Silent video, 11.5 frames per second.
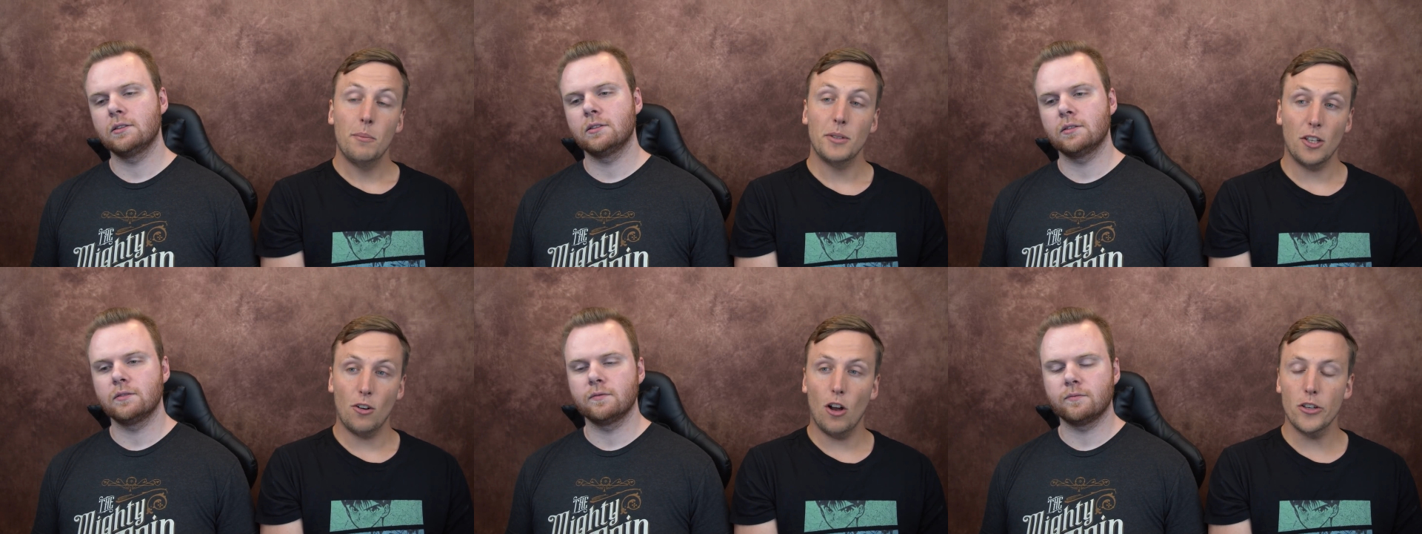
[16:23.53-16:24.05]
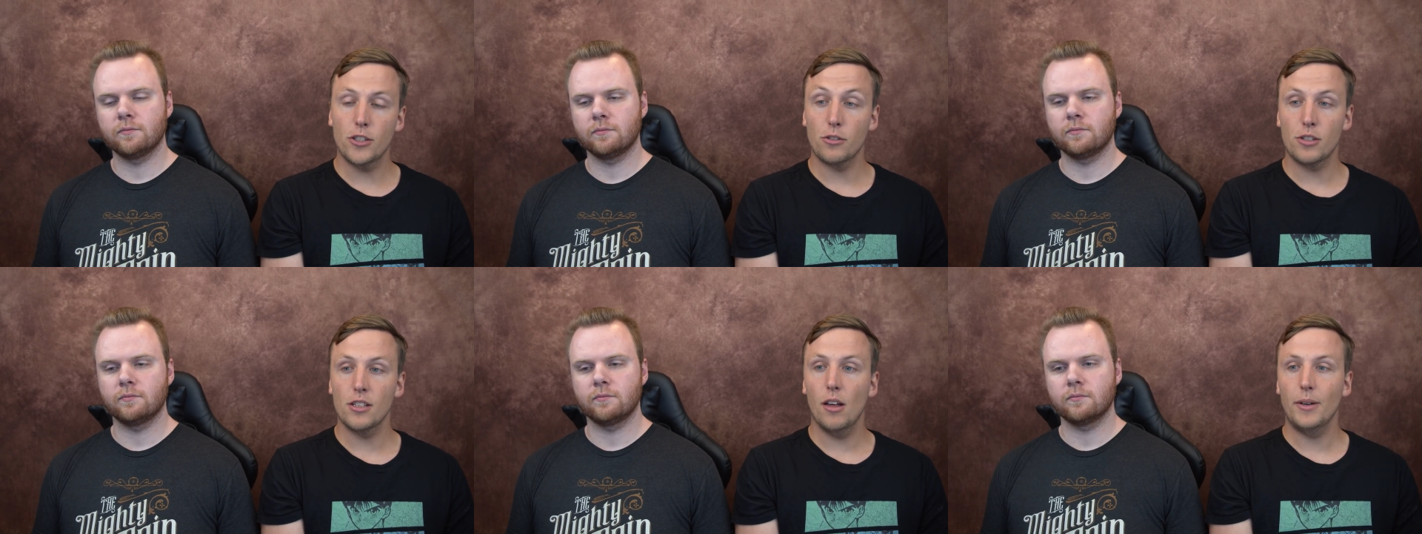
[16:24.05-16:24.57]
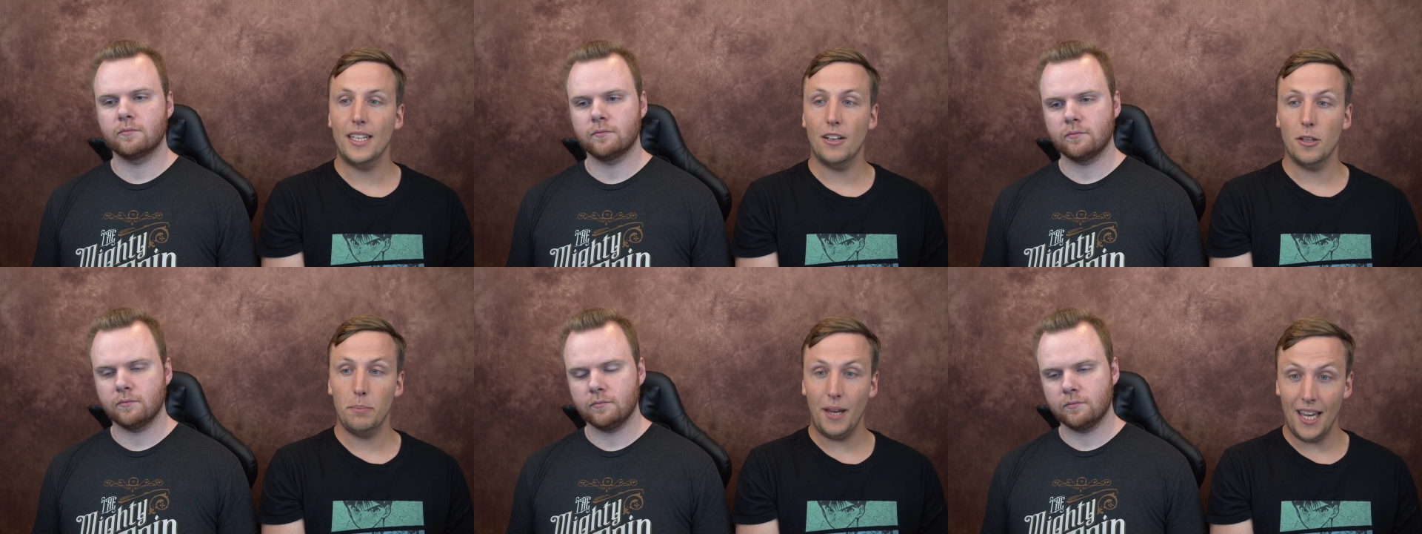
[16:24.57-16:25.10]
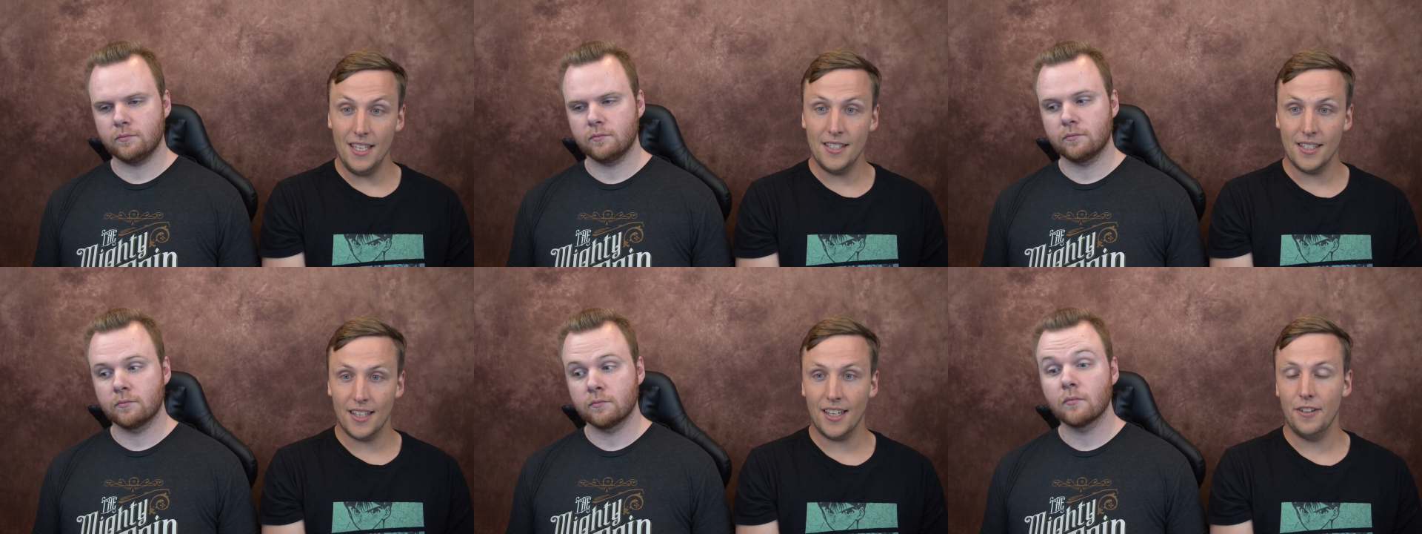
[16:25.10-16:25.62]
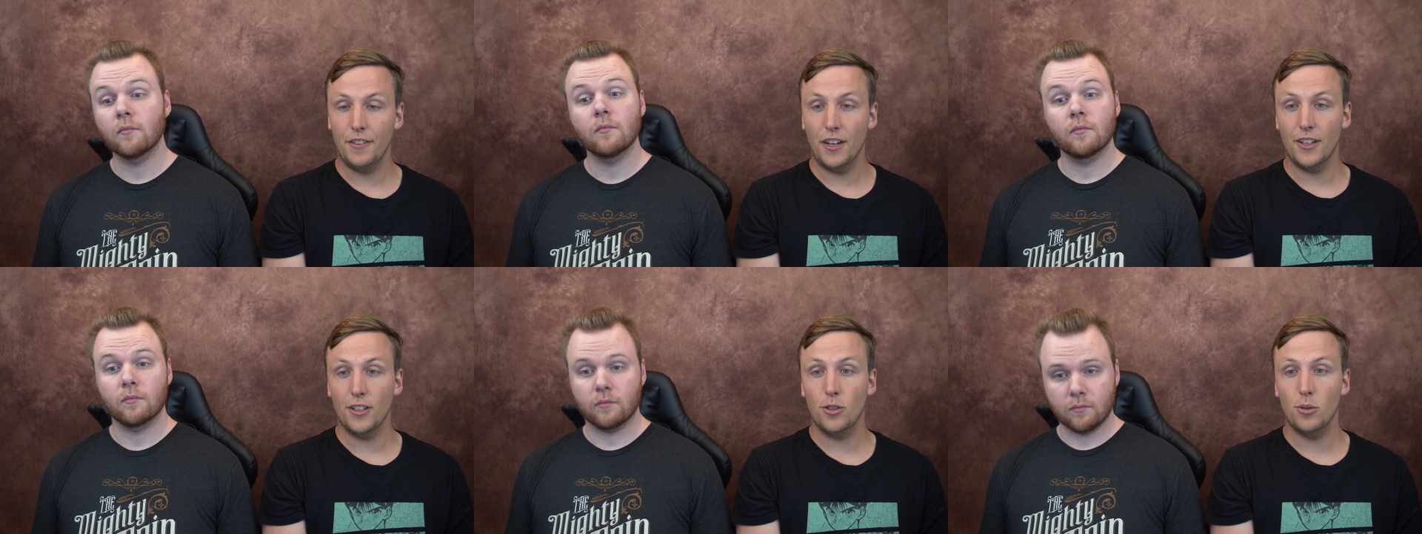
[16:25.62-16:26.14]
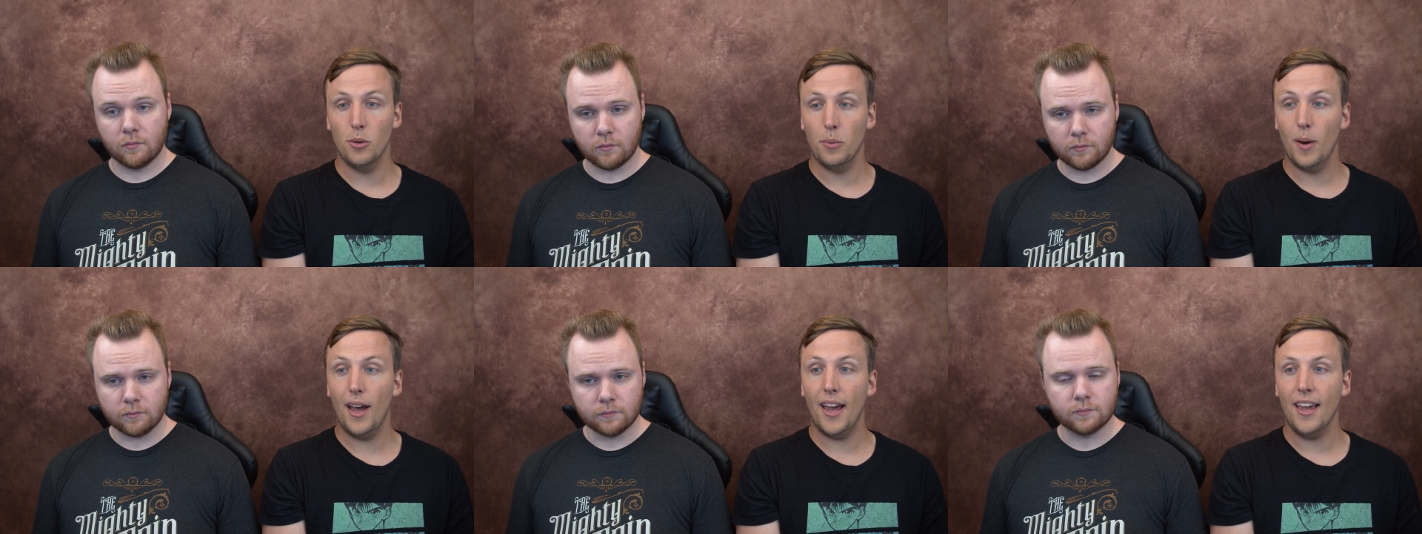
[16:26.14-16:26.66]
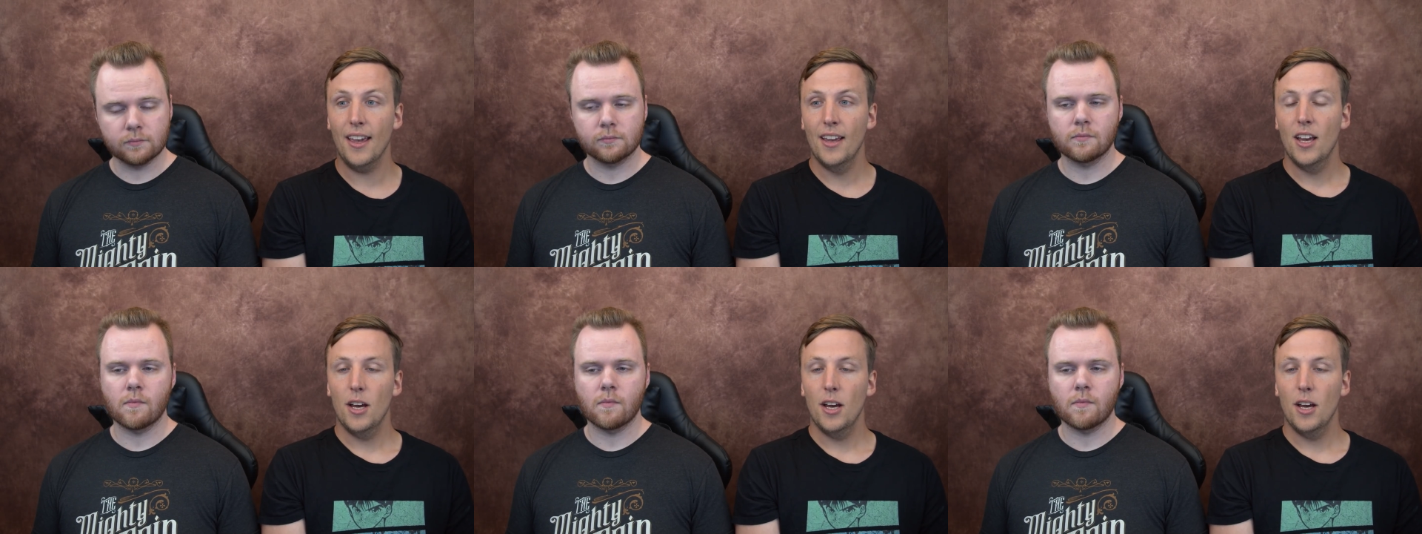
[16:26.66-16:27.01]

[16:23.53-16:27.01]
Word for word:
Speaker 1: But they're also slowing down the pacing in a very cool way